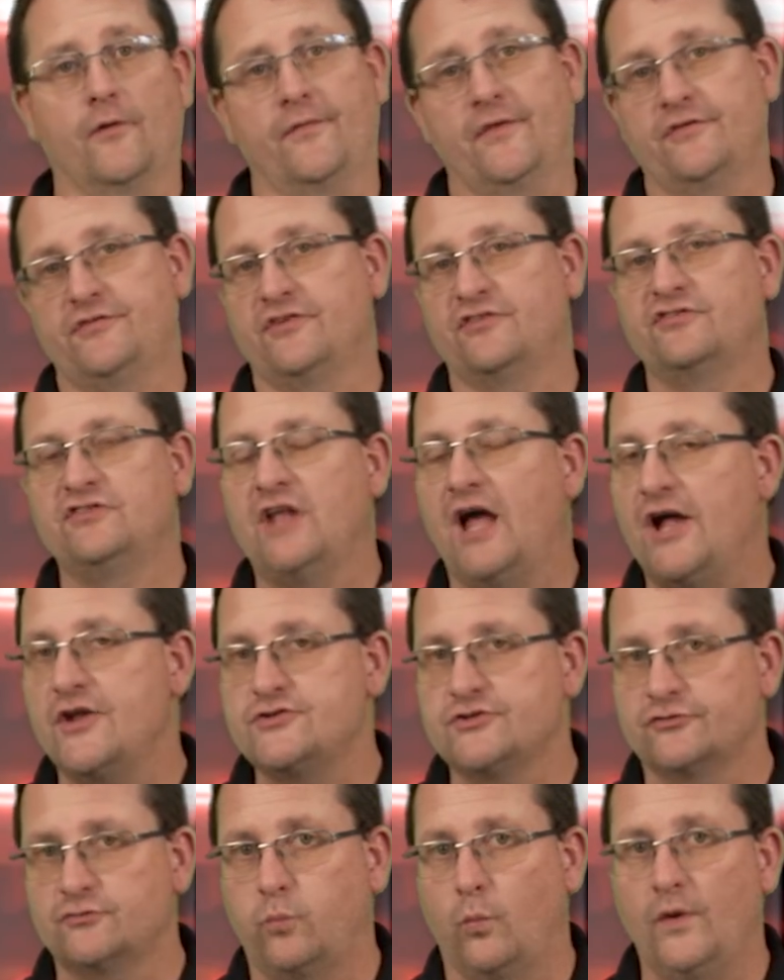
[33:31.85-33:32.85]
This is not
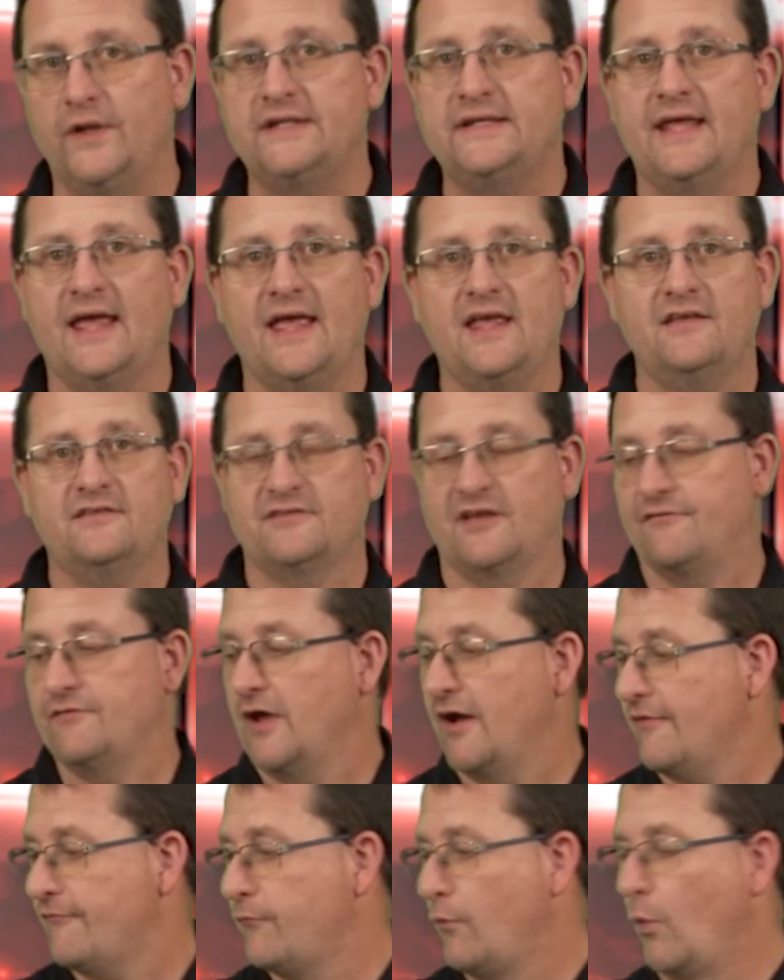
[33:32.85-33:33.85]
just one case. I've
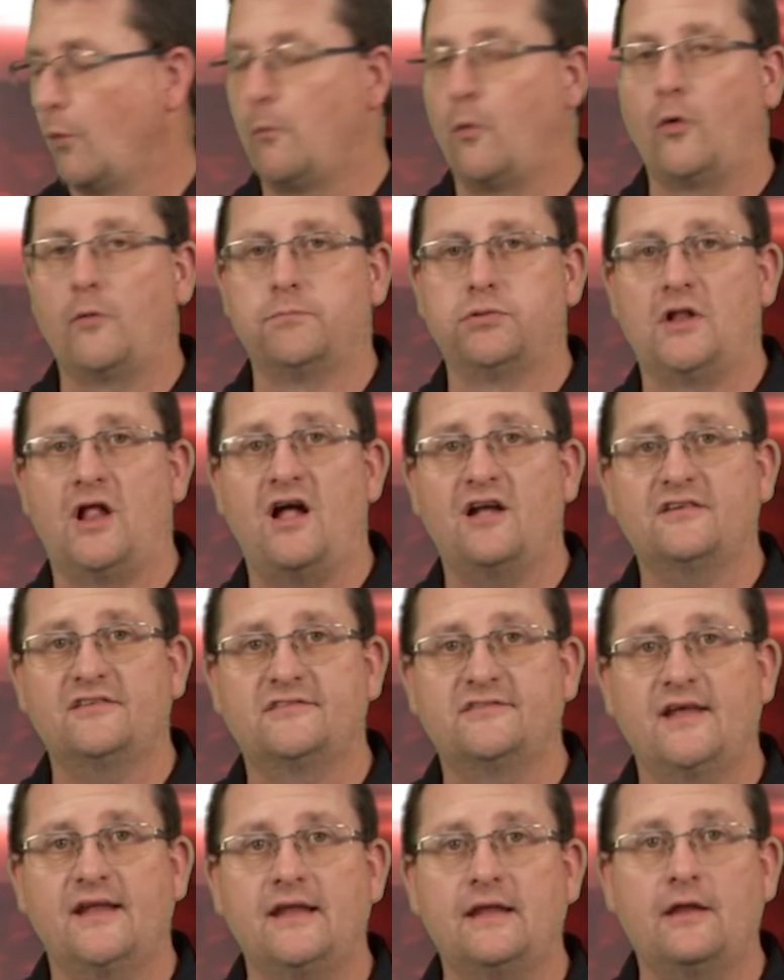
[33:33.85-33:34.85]
got 4 more blocks
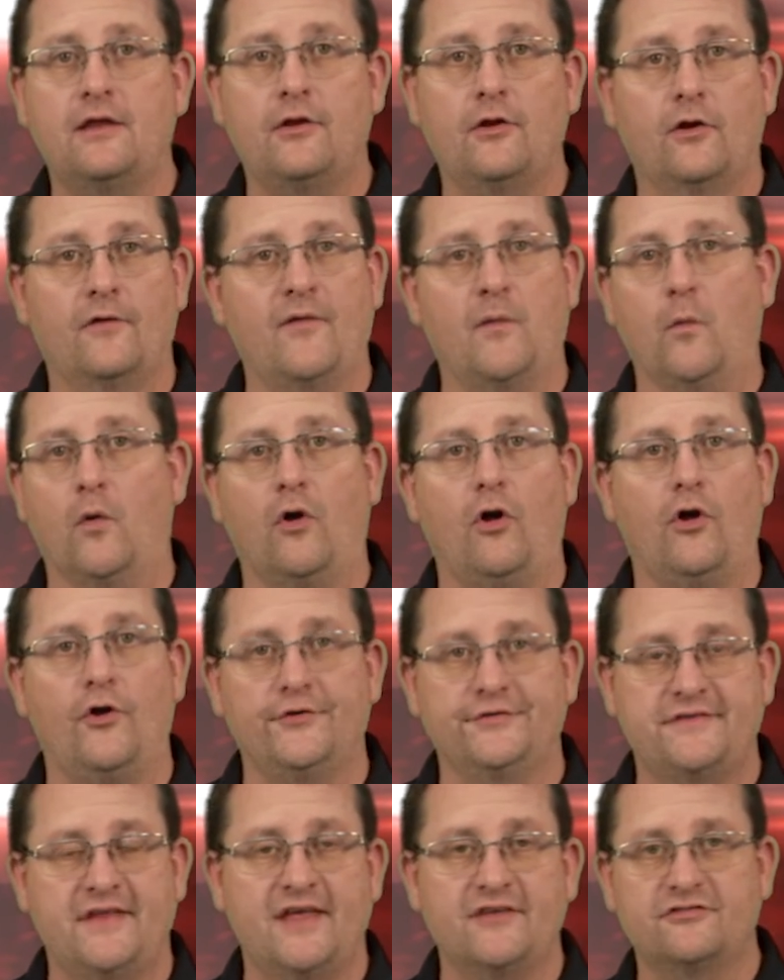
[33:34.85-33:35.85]
sitting here that will
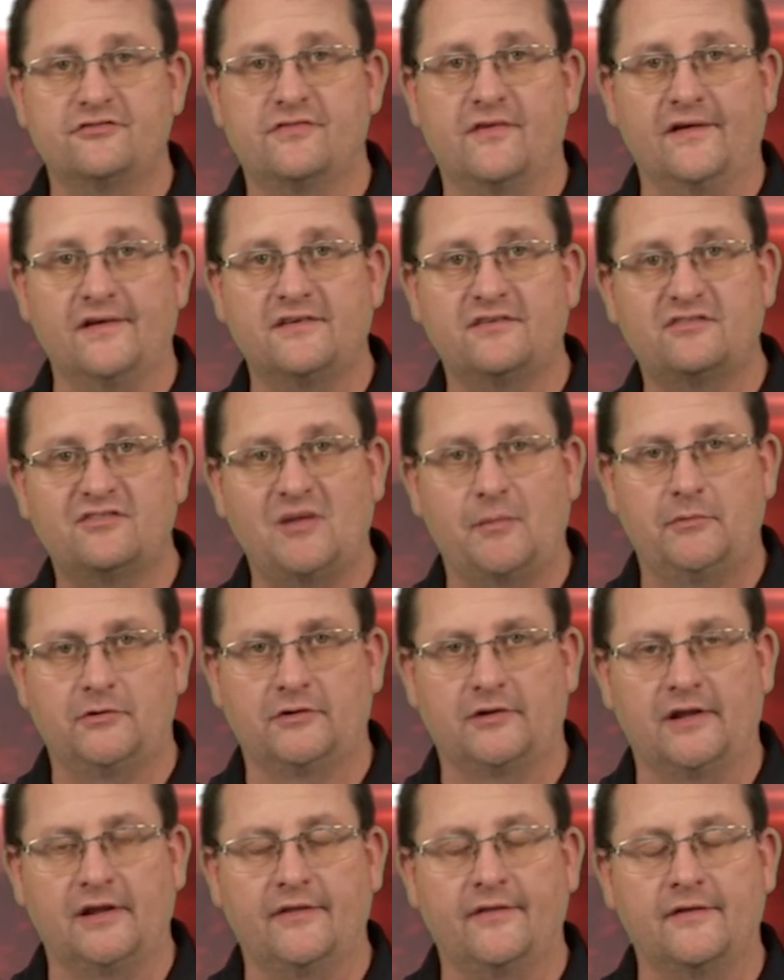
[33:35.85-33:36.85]
all test very
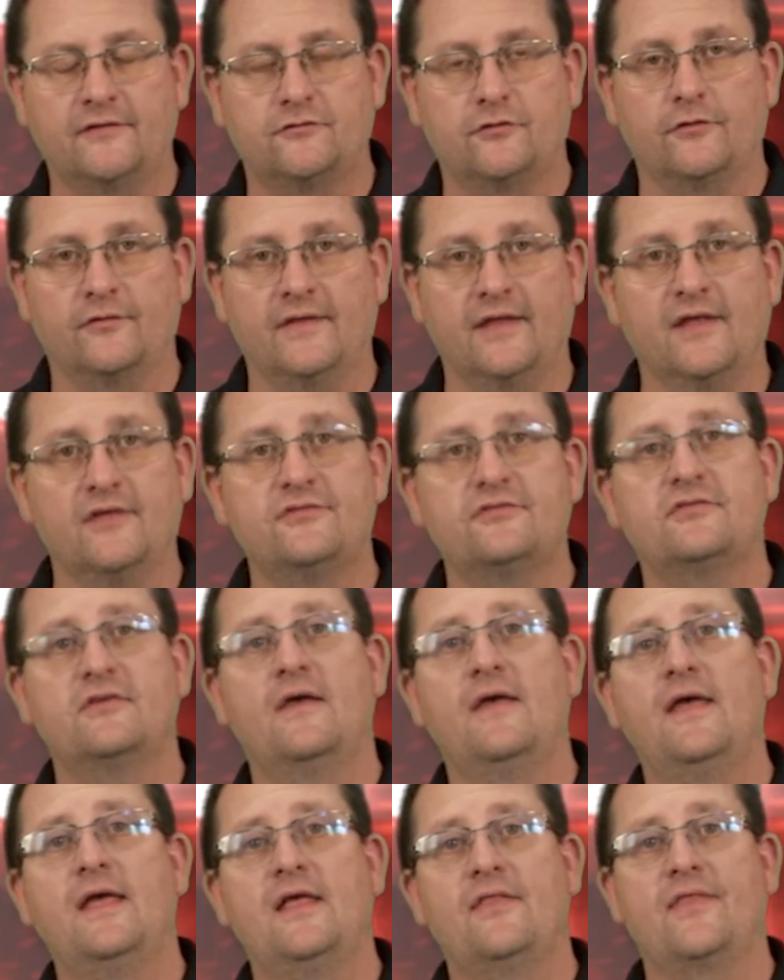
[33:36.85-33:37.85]
similarly to this,
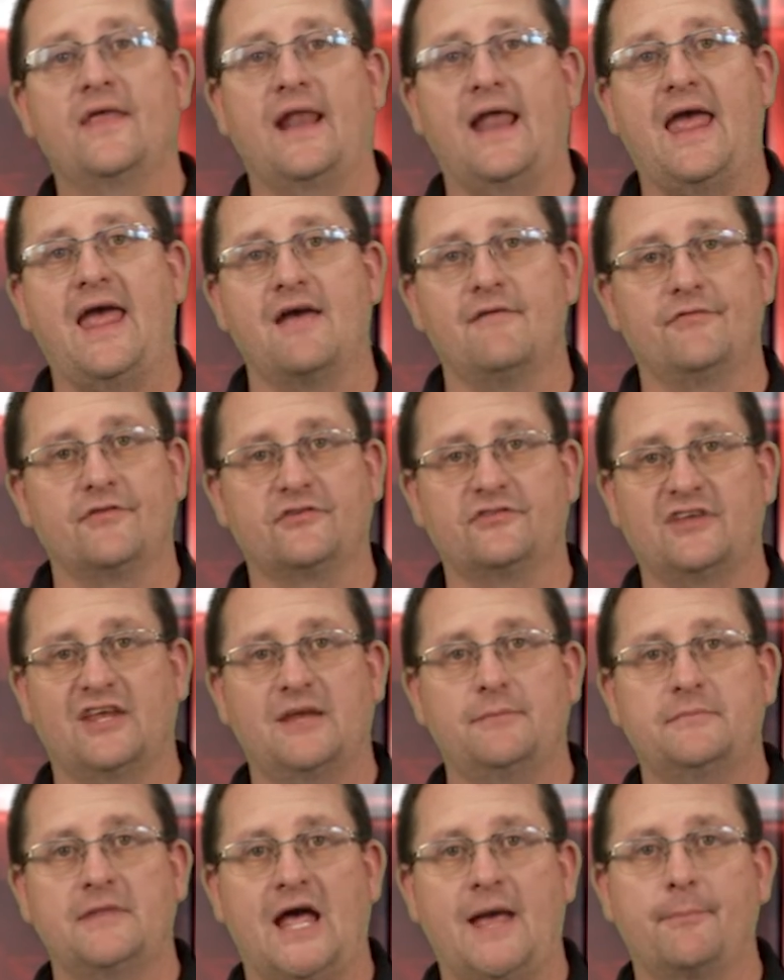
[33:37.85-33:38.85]
that have the
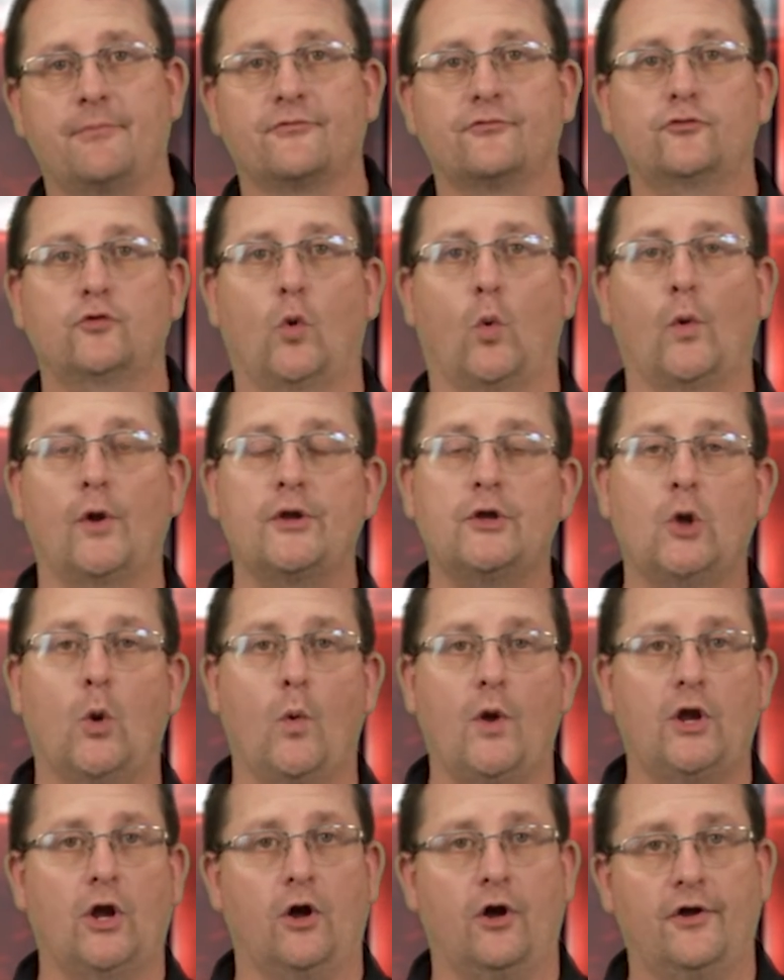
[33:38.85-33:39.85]
same type of scoring
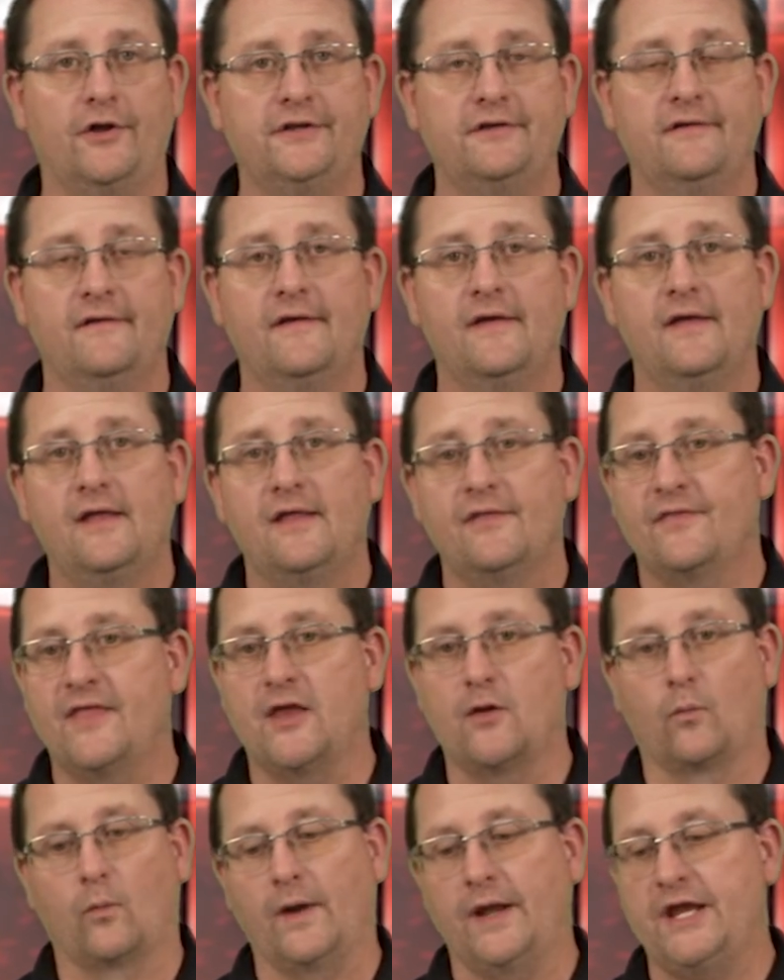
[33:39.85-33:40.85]
going on.
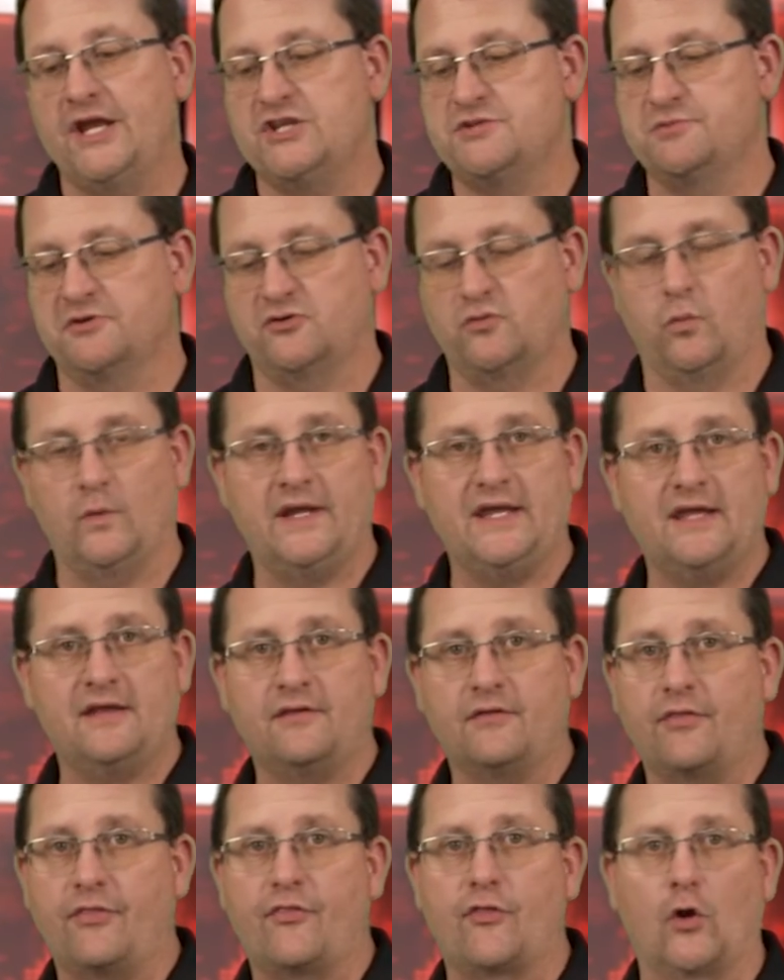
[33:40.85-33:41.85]
They range
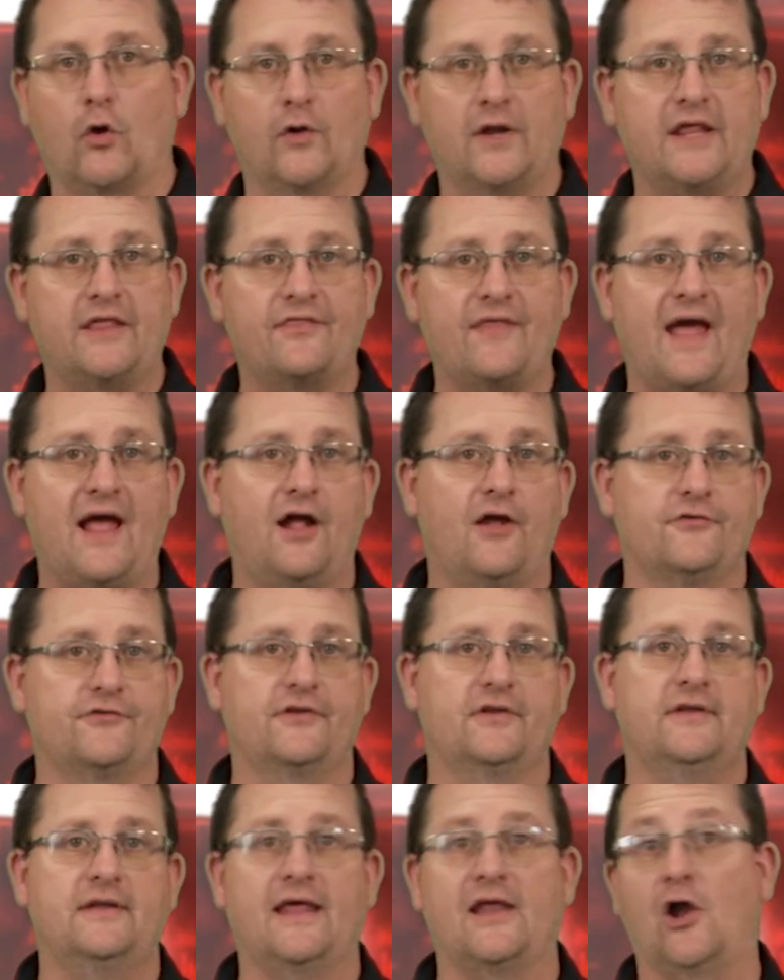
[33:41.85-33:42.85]
between
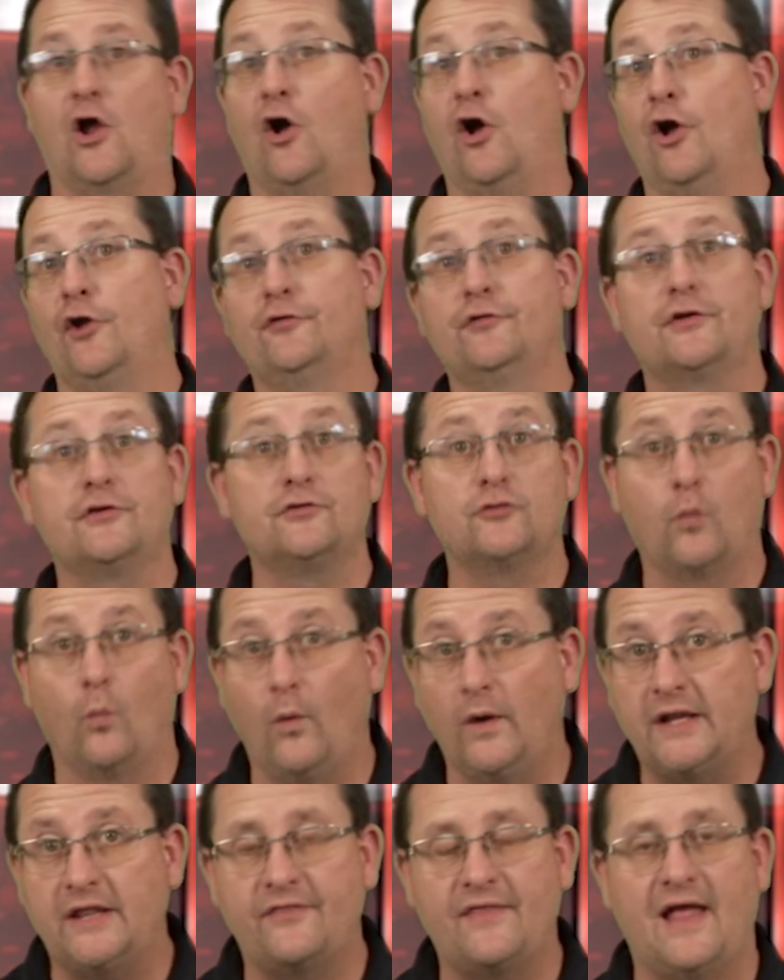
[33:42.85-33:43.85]
30,000 and
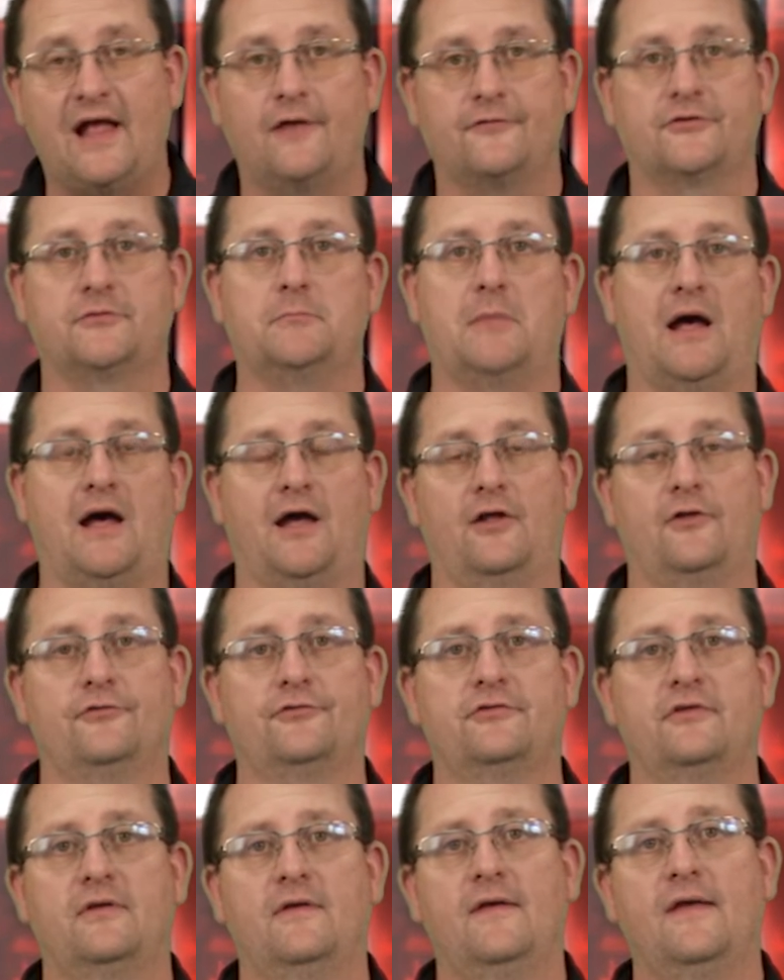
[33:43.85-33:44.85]
120,000
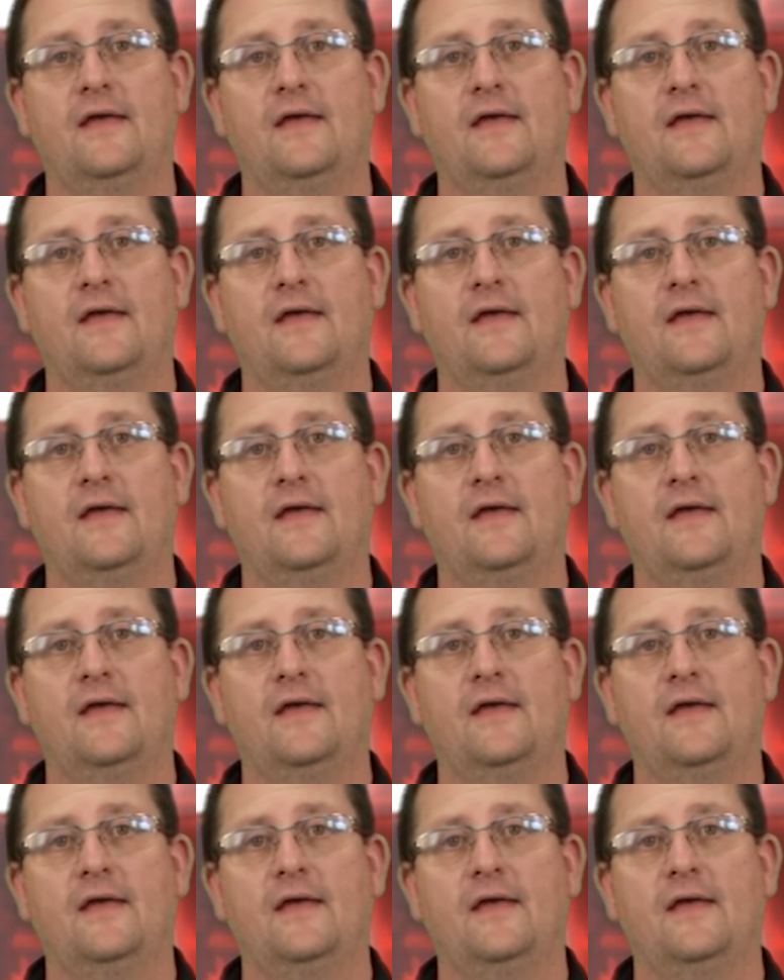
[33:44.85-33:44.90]
miles.